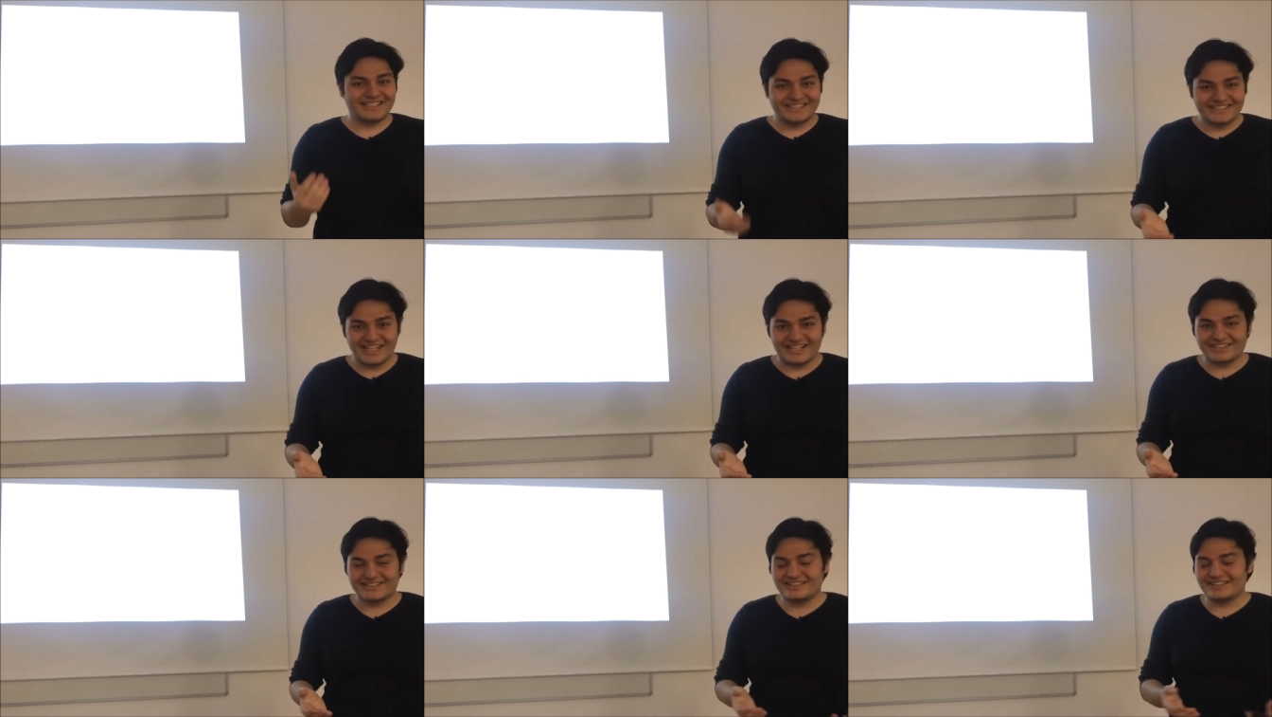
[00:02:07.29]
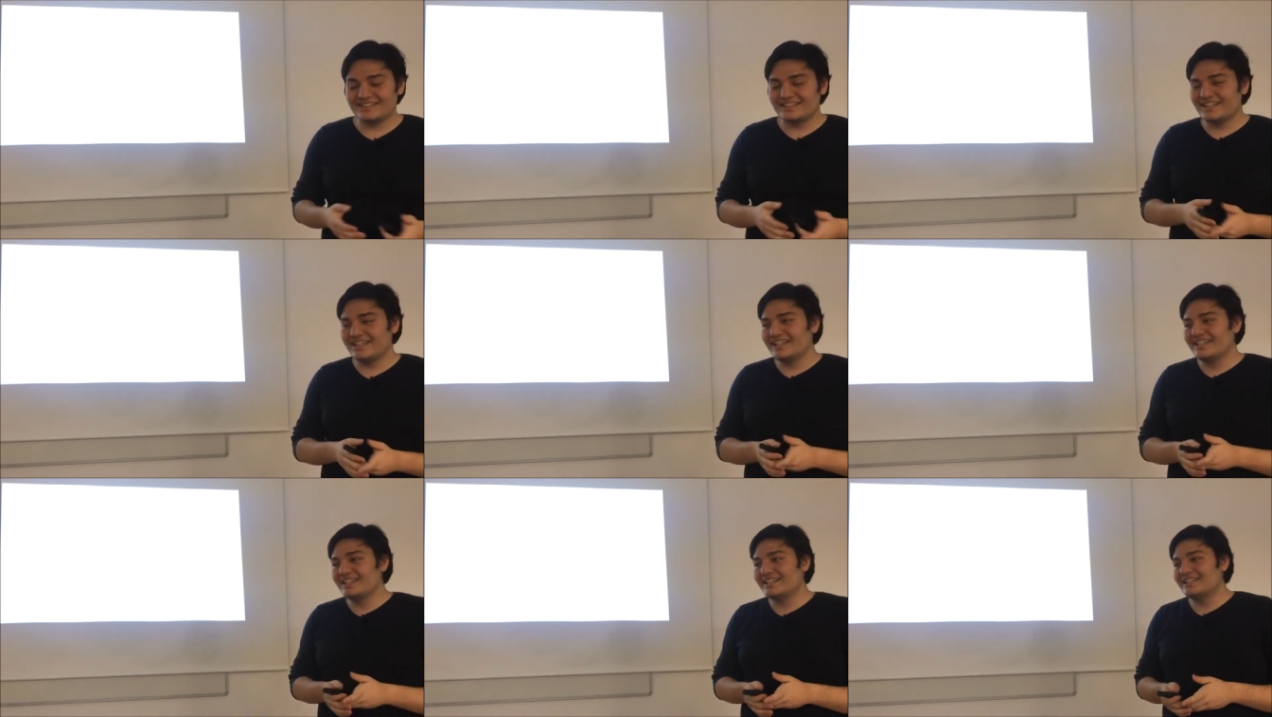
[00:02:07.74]
Yes.
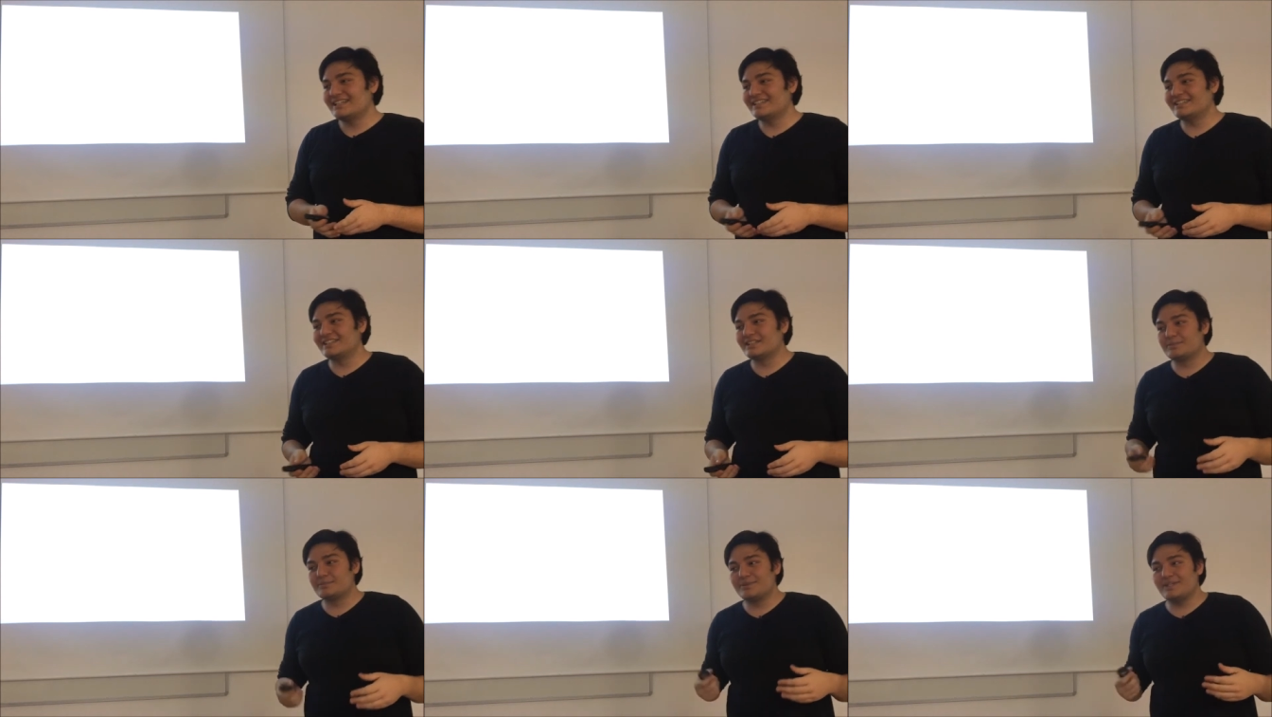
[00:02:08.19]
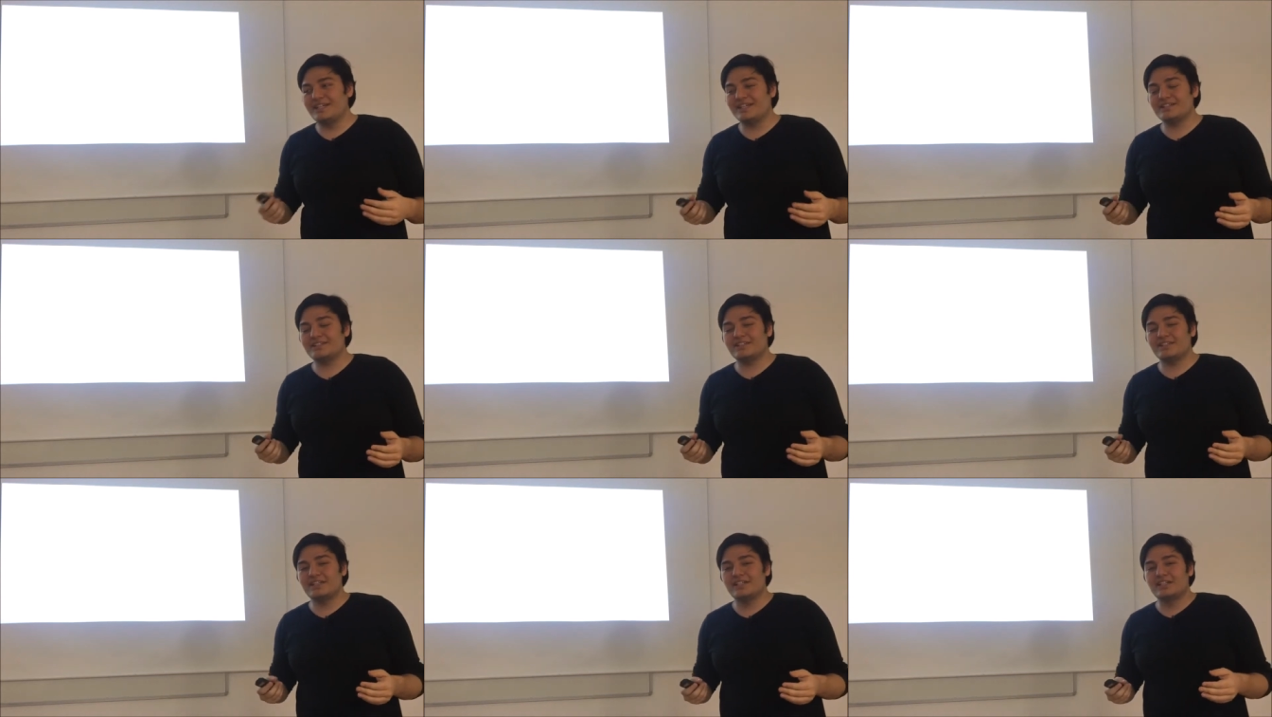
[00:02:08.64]
It is
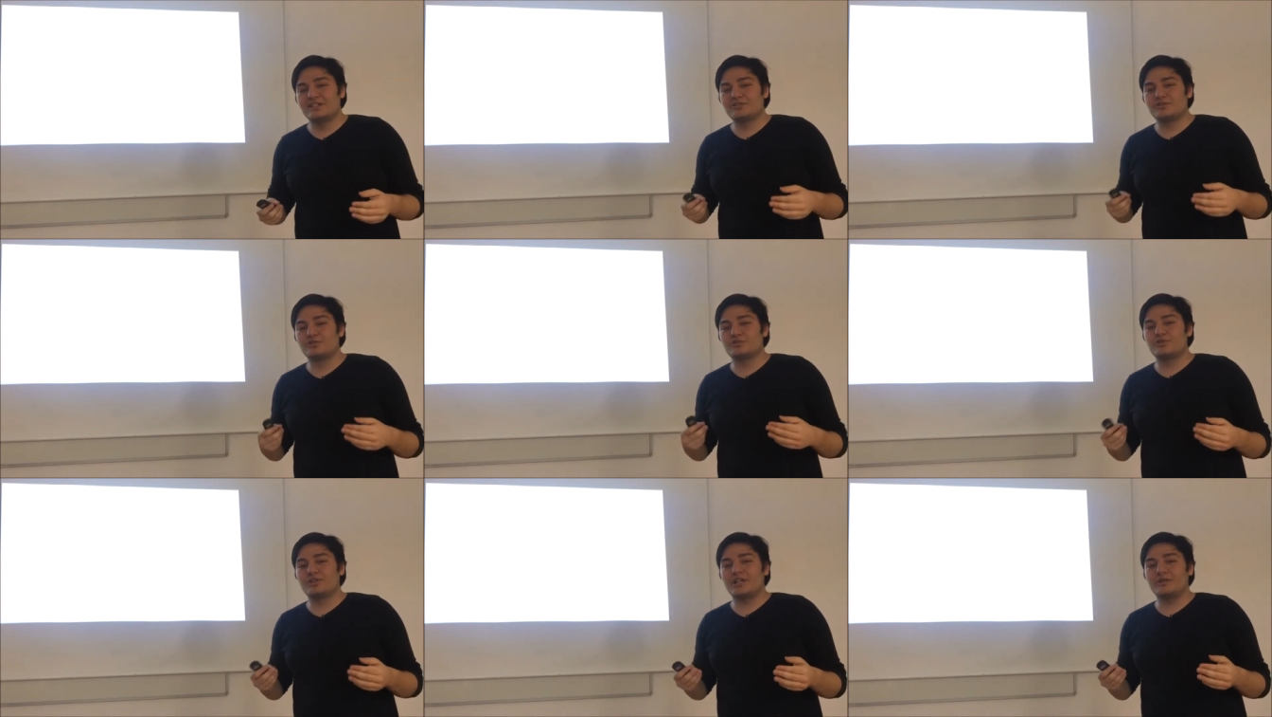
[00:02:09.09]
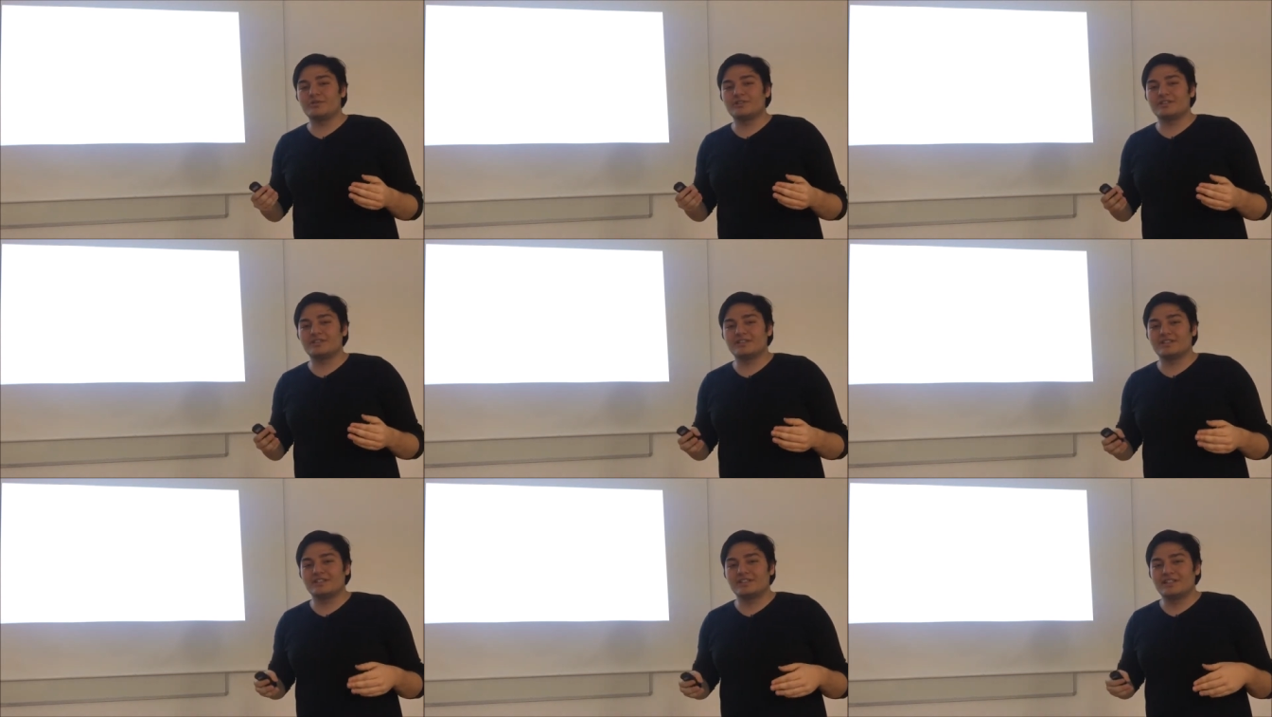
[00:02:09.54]
planned to
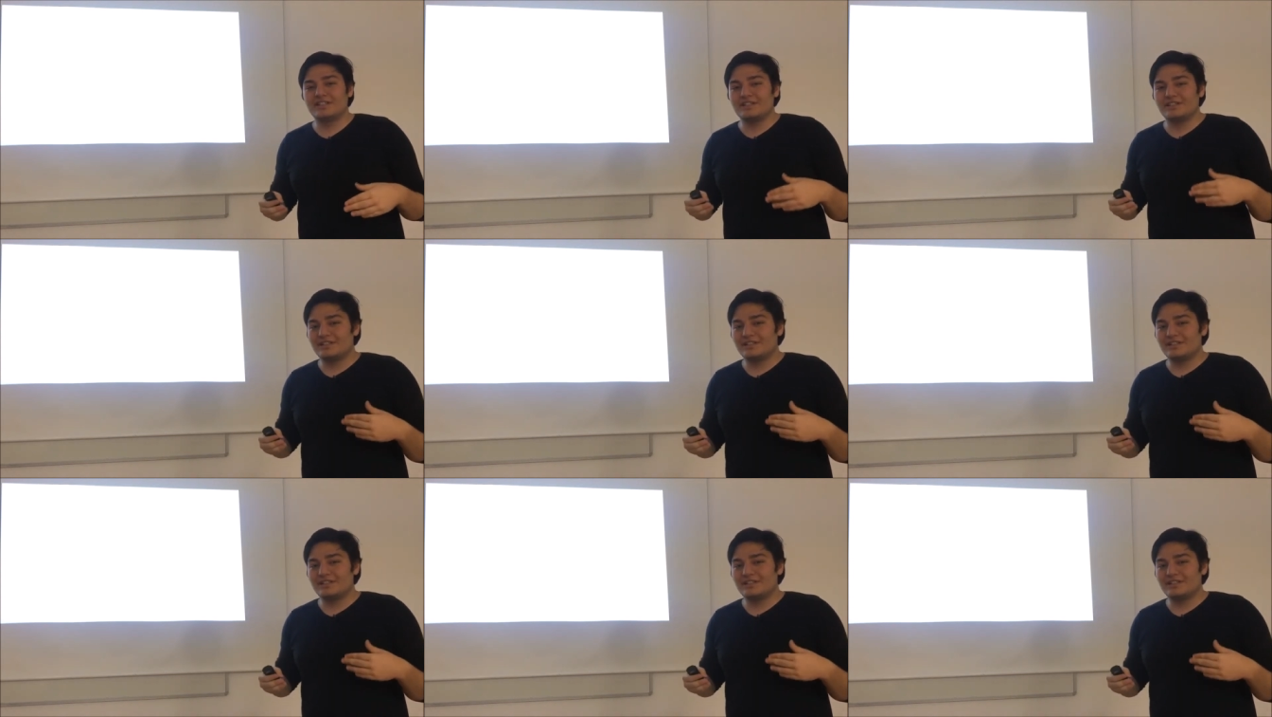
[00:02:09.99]
travel